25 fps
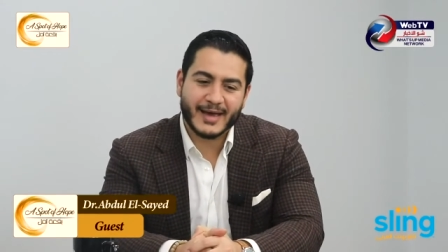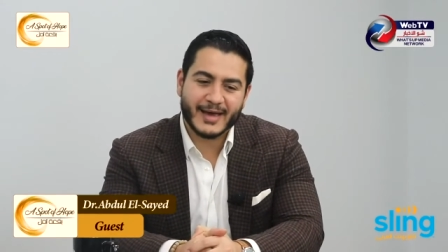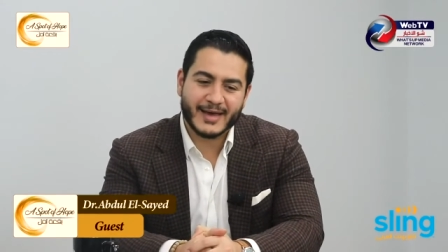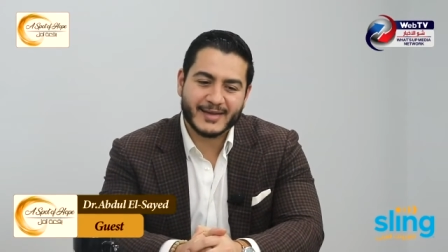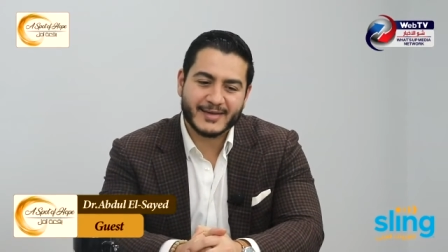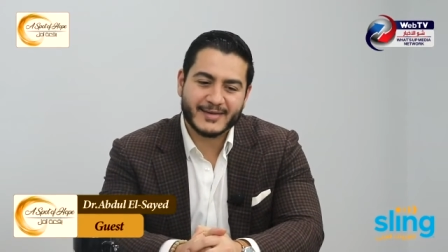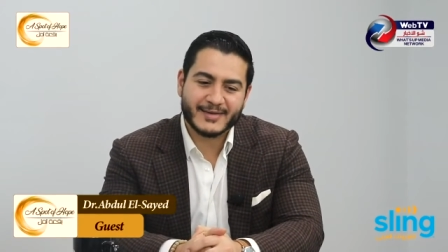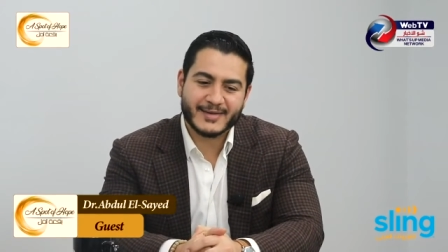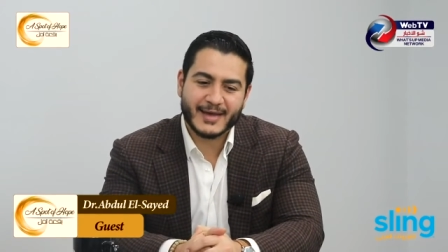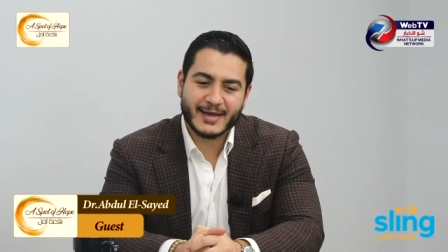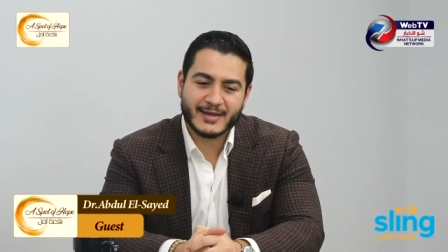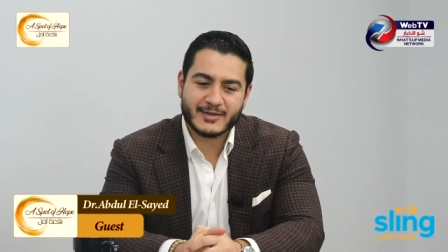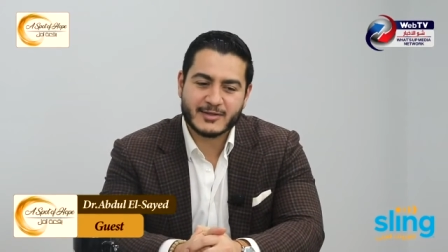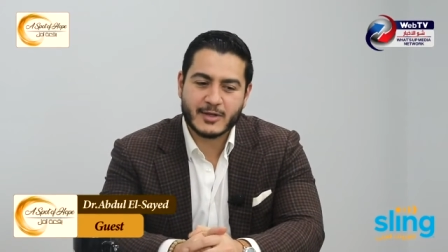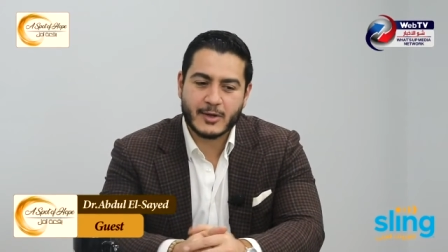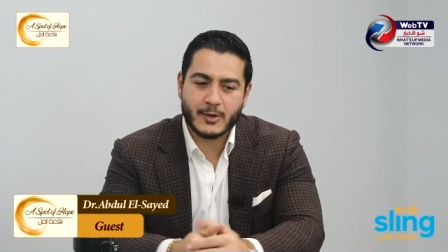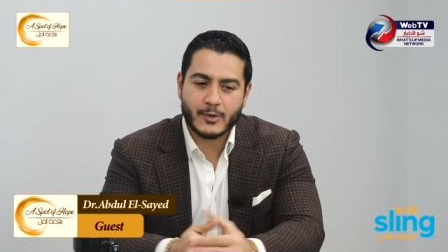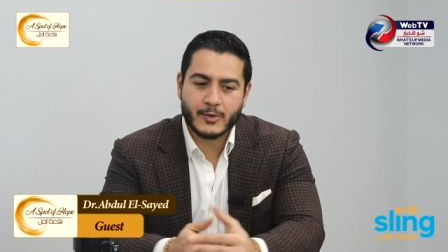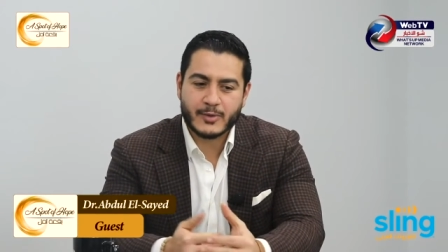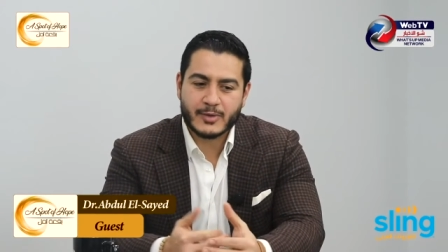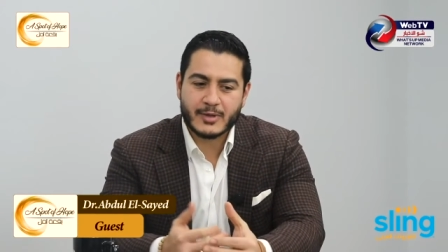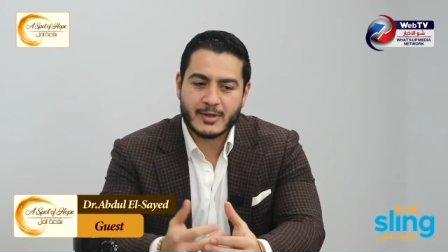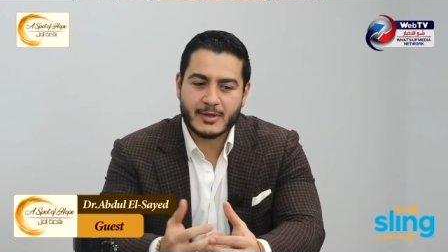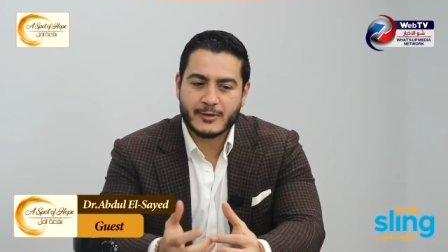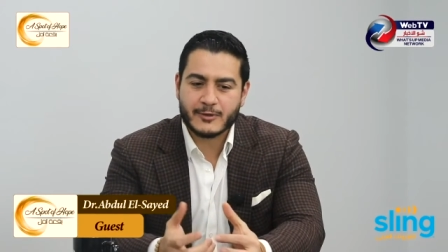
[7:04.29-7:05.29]
And
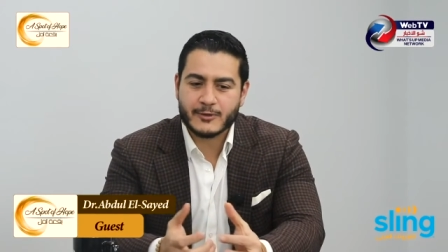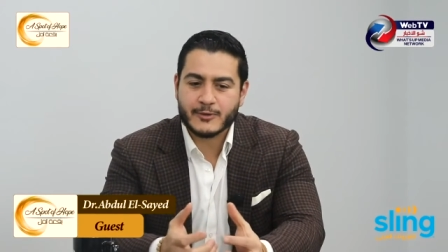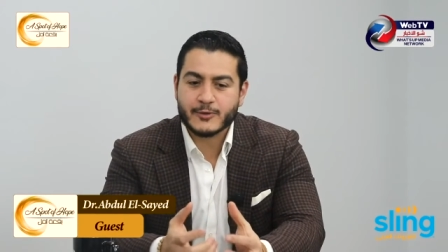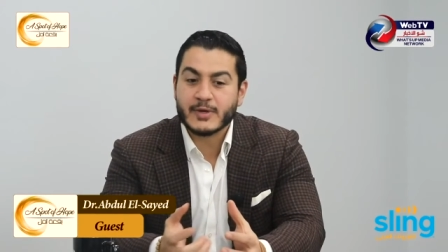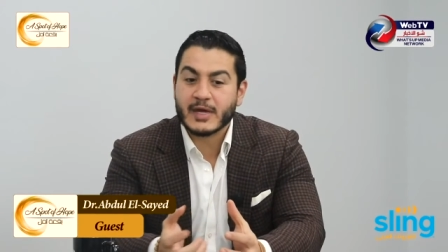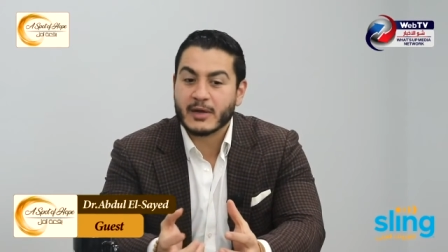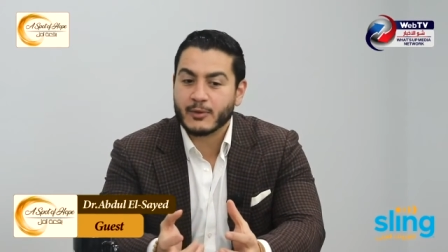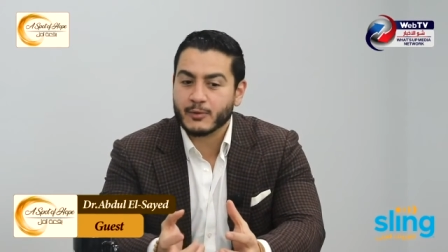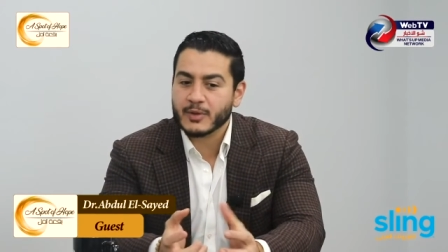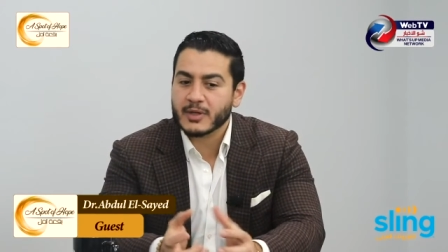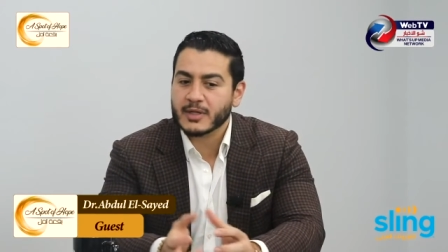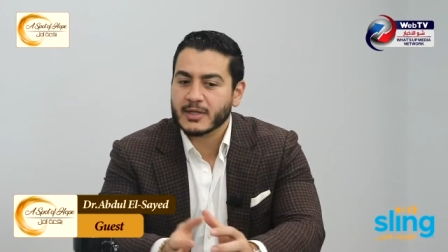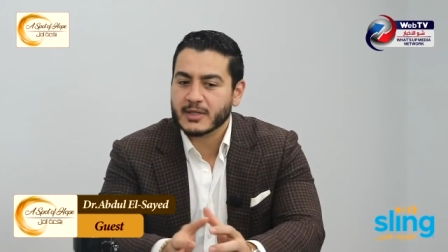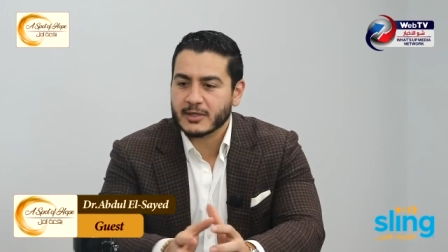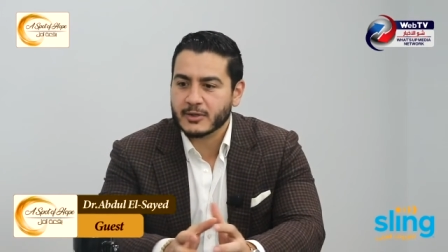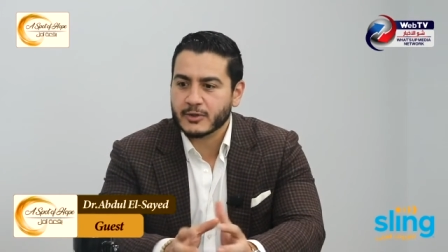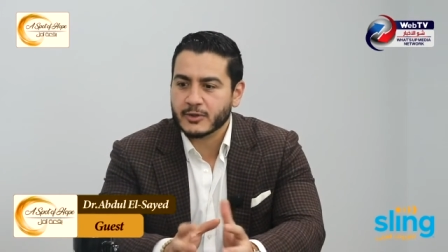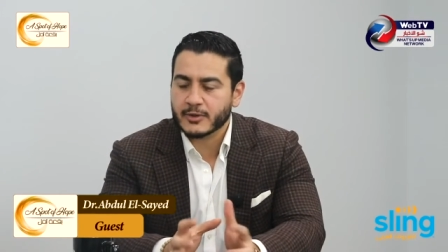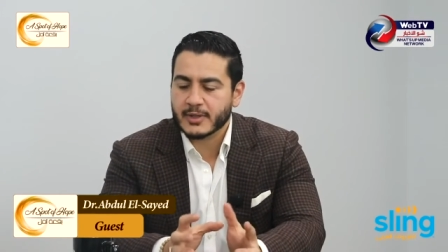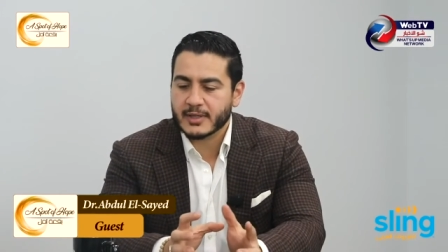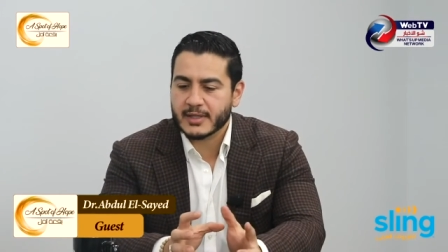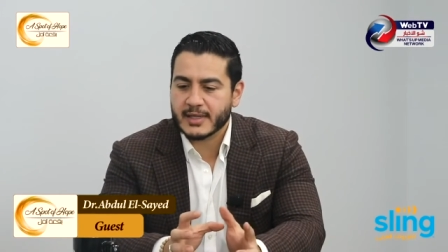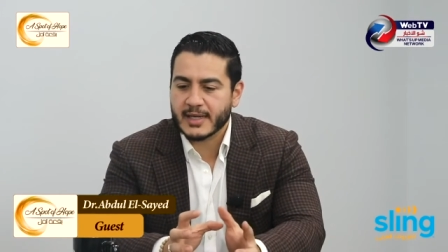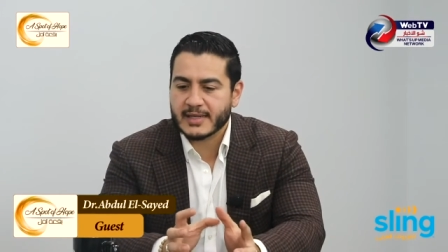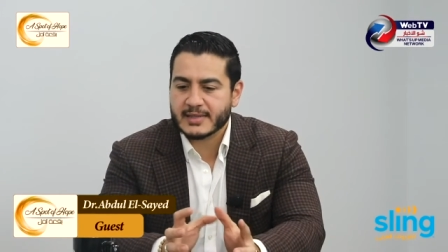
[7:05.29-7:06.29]
so you get really
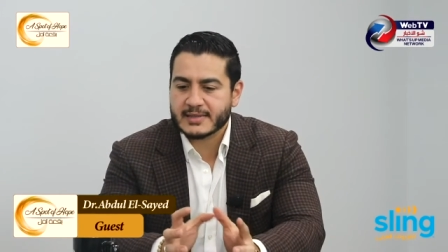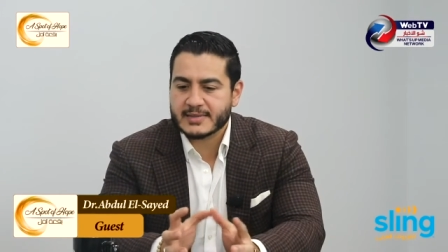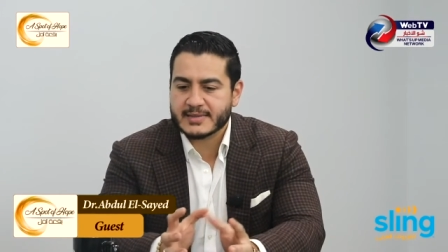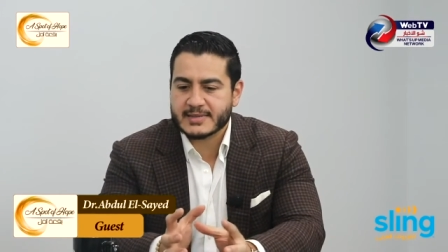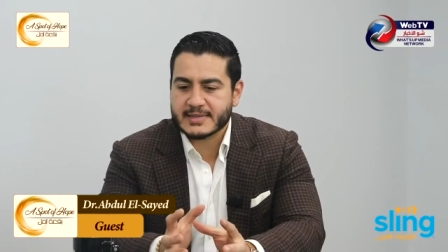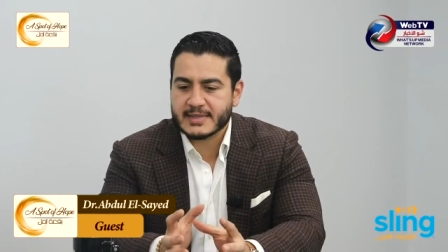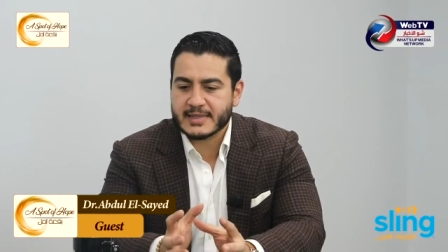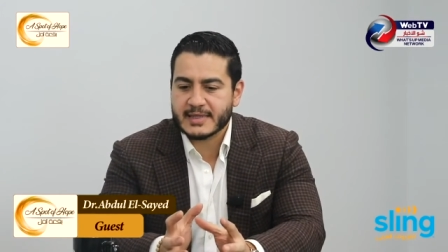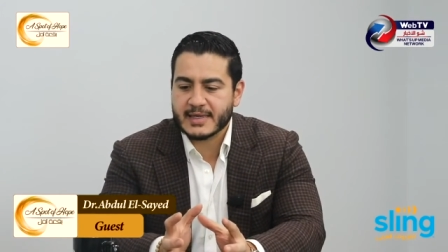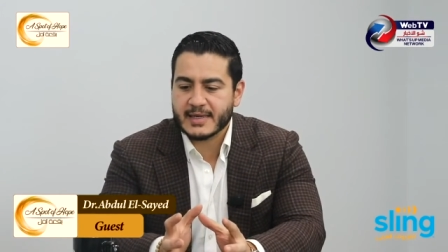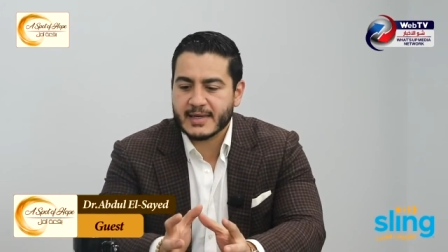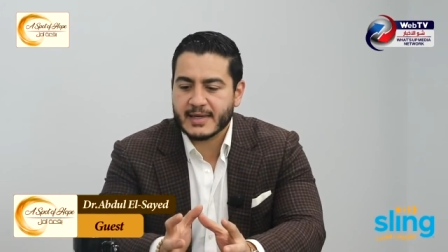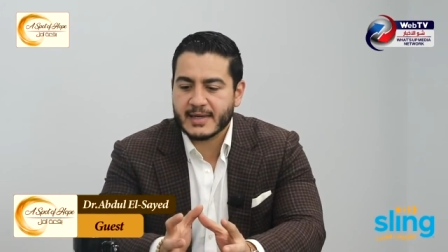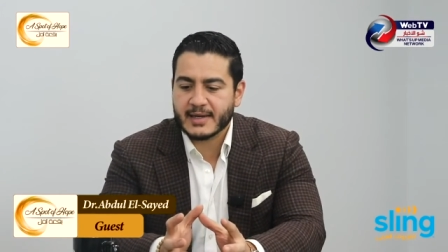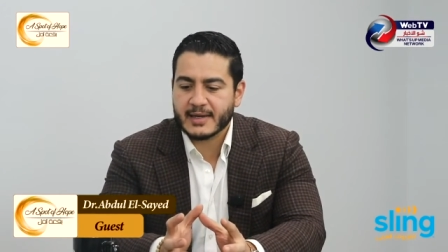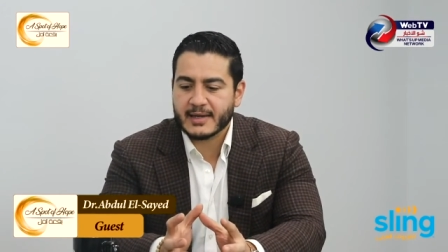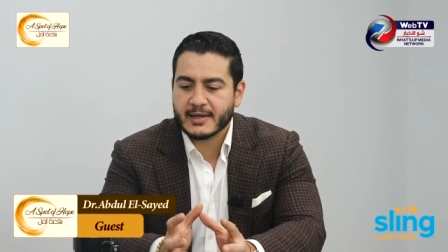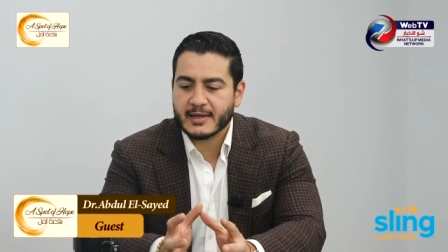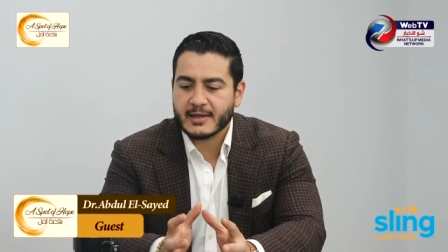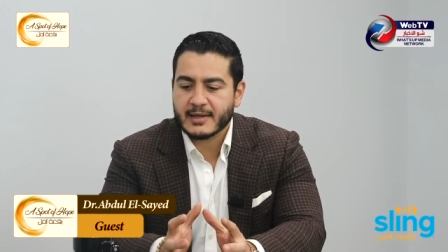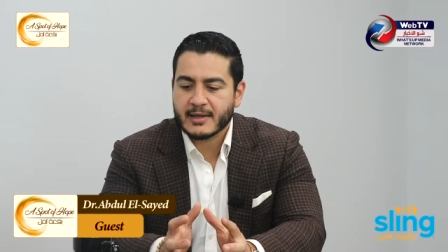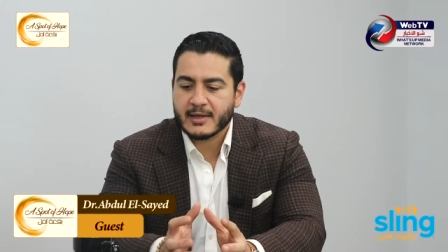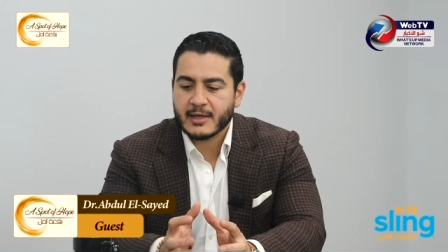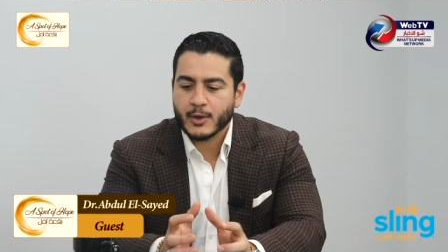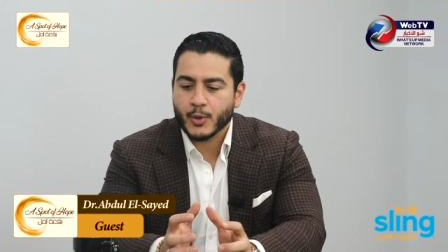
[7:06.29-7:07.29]
good at seeing